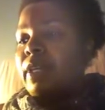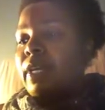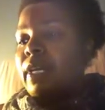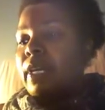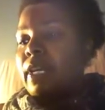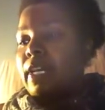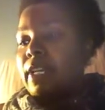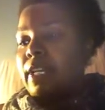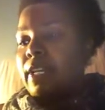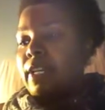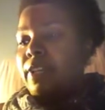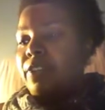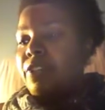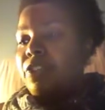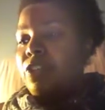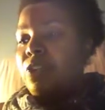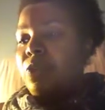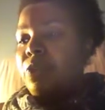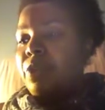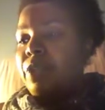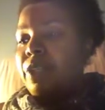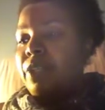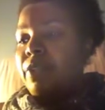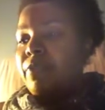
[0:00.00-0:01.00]

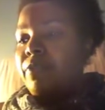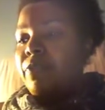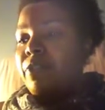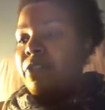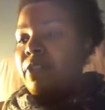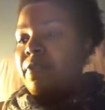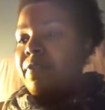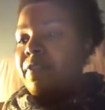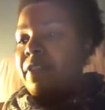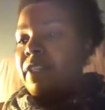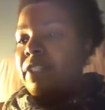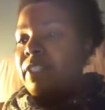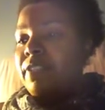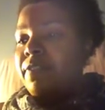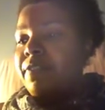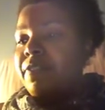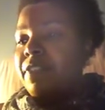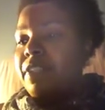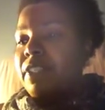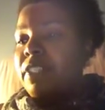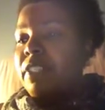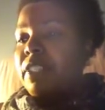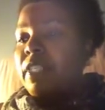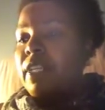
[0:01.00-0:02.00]
noted for
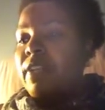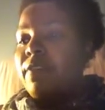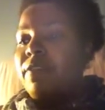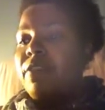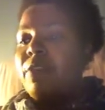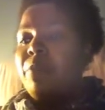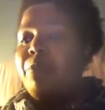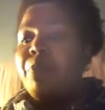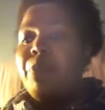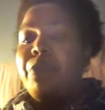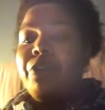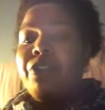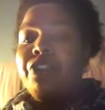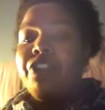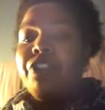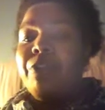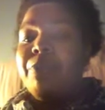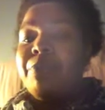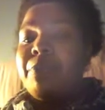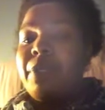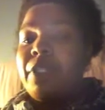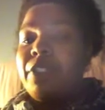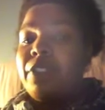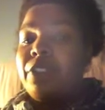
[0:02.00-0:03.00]
effectiveness of the pushed
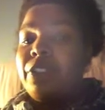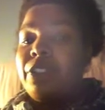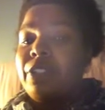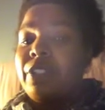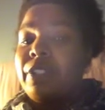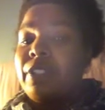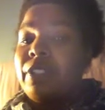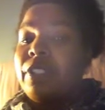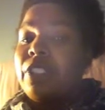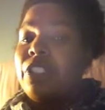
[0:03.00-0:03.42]
messages.